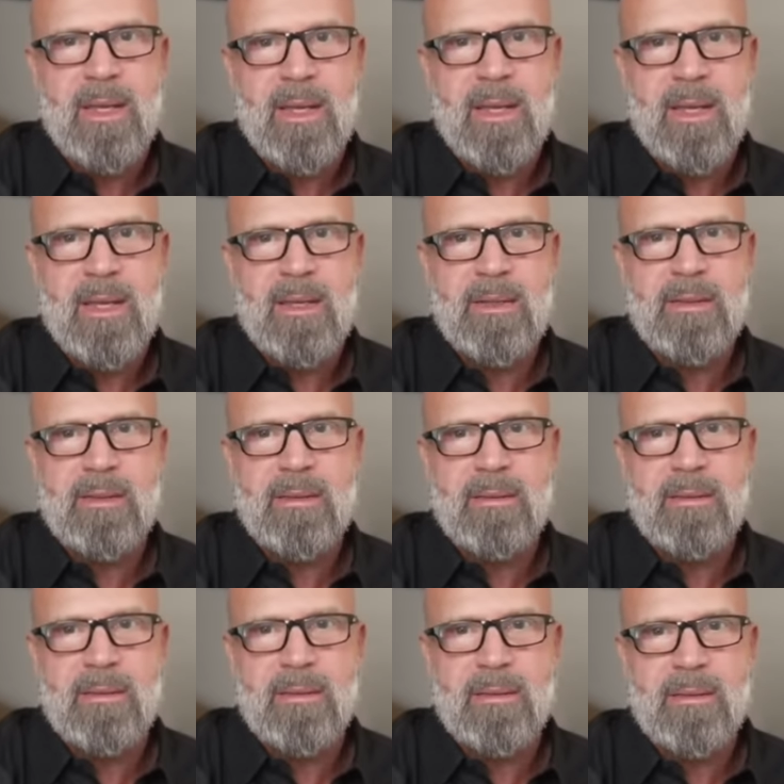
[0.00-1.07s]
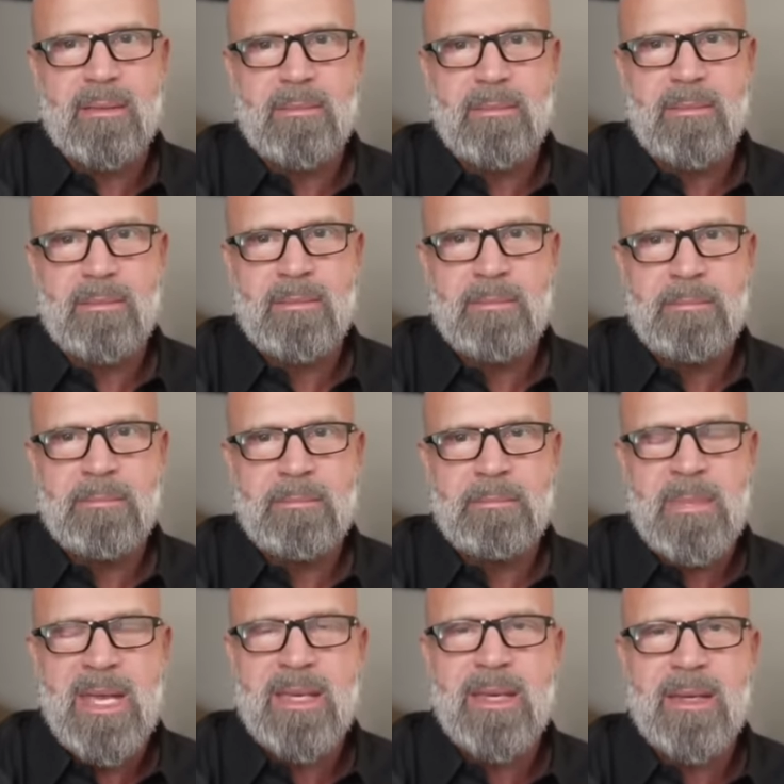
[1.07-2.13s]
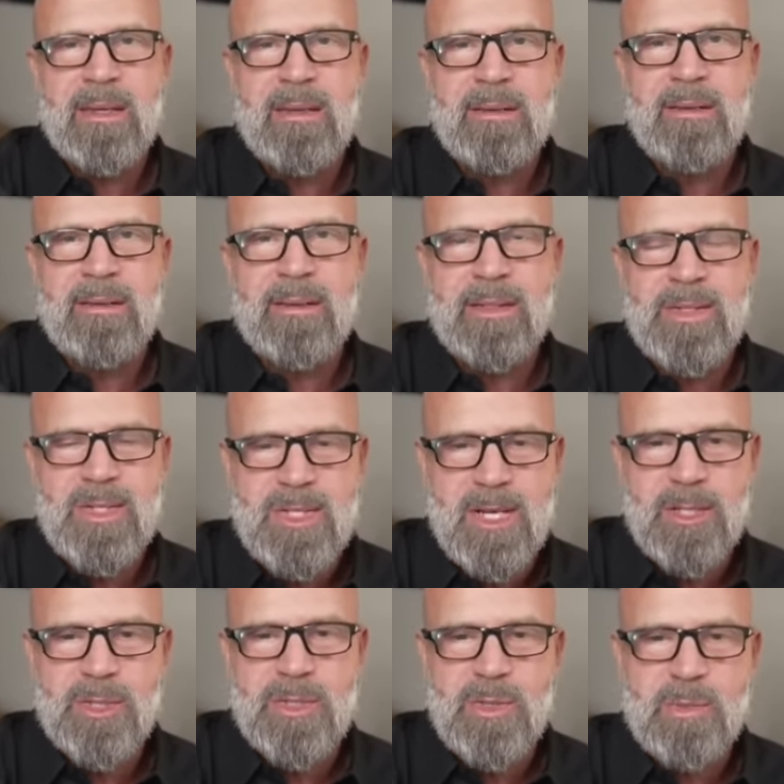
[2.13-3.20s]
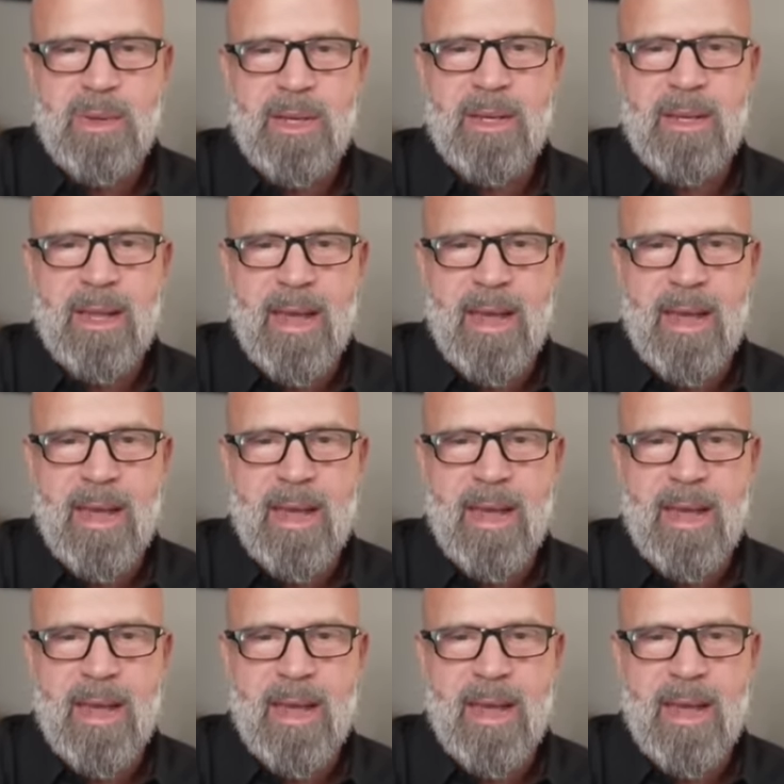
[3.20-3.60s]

And making concessions by